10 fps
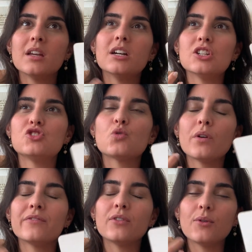a
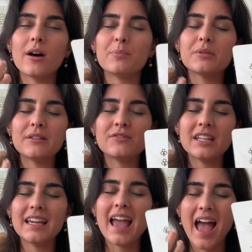joyful,
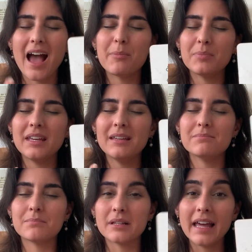uplifting, happy
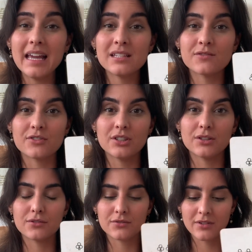place for
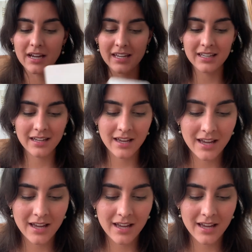you, right?